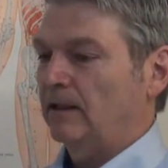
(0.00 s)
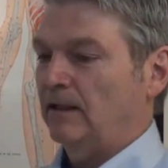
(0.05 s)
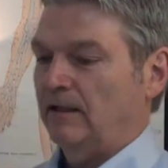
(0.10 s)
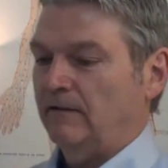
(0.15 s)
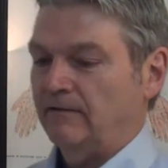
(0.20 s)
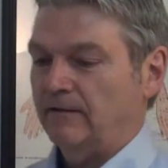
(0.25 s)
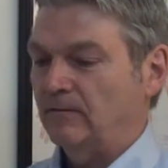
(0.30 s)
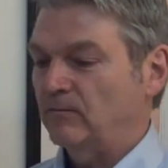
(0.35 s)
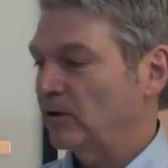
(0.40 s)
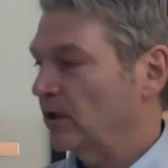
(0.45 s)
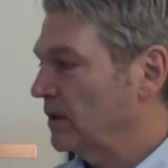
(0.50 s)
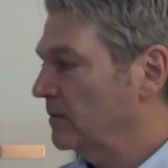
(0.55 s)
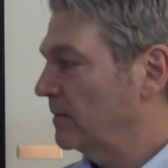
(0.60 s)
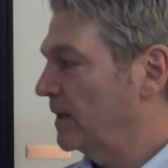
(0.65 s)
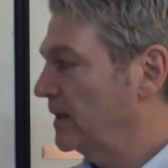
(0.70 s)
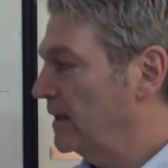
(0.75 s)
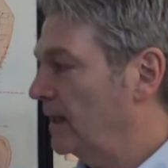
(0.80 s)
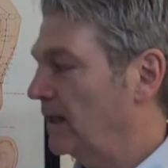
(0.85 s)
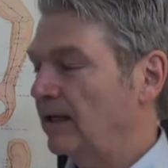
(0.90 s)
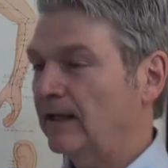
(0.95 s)
If I'm working
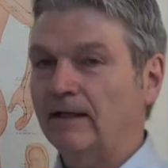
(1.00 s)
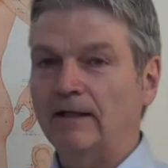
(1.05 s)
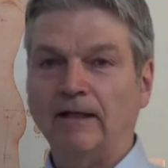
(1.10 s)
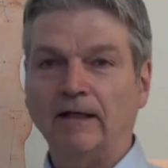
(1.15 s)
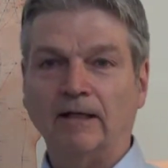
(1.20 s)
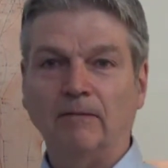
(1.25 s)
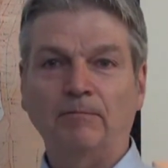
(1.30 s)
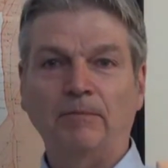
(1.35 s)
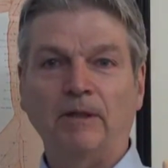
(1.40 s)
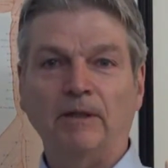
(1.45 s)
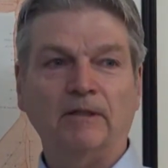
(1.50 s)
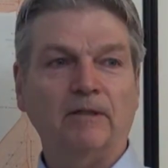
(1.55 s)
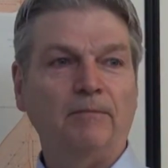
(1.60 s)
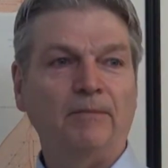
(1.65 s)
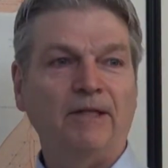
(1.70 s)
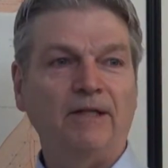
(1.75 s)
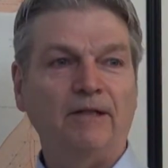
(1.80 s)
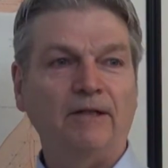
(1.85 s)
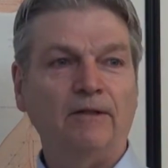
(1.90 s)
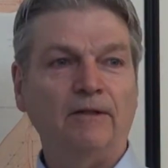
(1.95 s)
by the head, I can plunk them
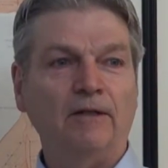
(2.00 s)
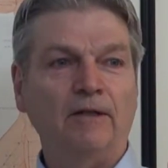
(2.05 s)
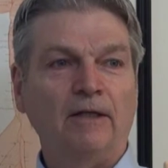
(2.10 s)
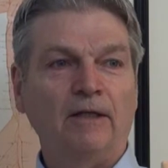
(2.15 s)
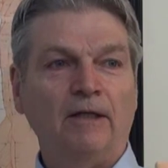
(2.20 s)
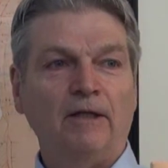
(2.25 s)
here.